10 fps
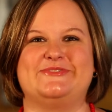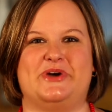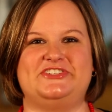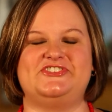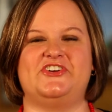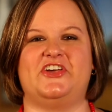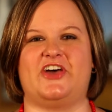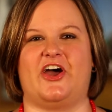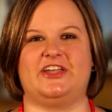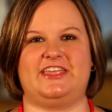Once you're on
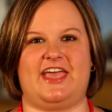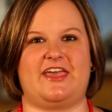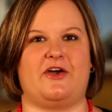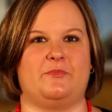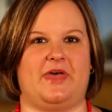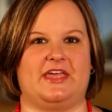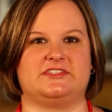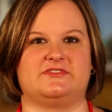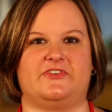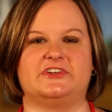the RDA
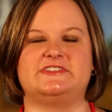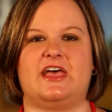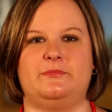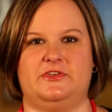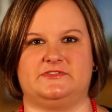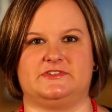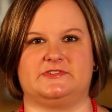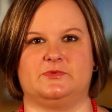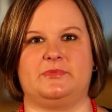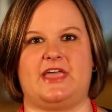homepage, first-time
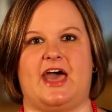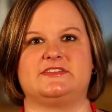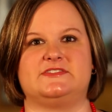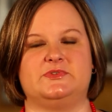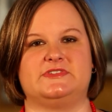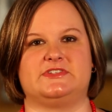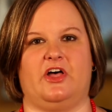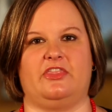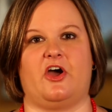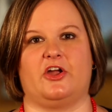users will be asked to
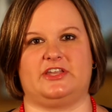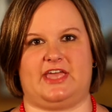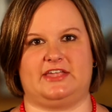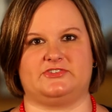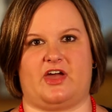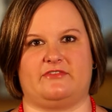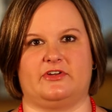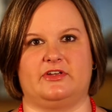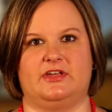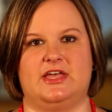install the RDA
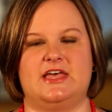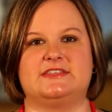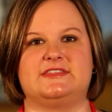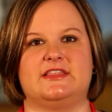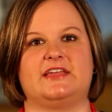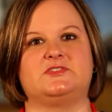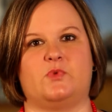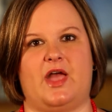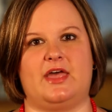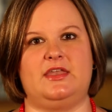driver. Select
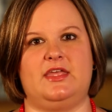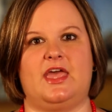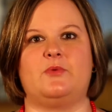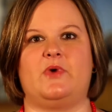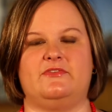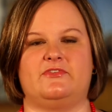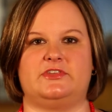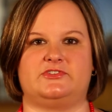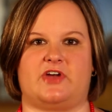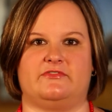Run and wait for
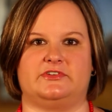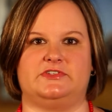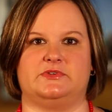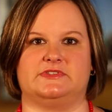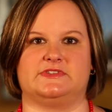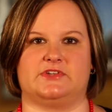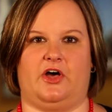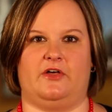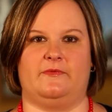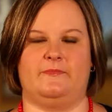the driver to install.